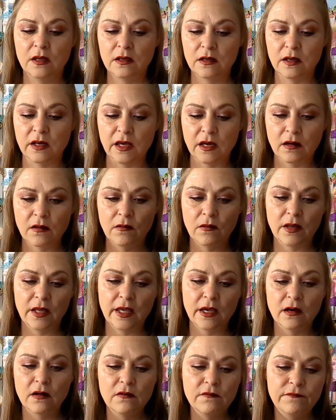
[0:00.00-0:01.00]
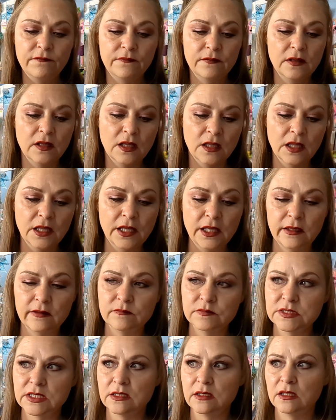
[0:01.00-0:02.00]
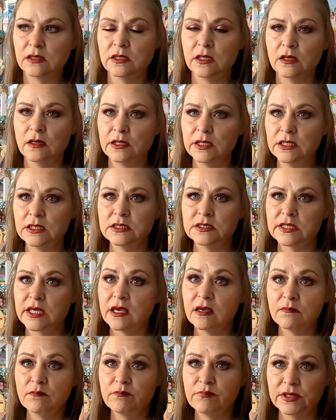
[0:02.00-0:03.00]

Now, Elf claims that there is a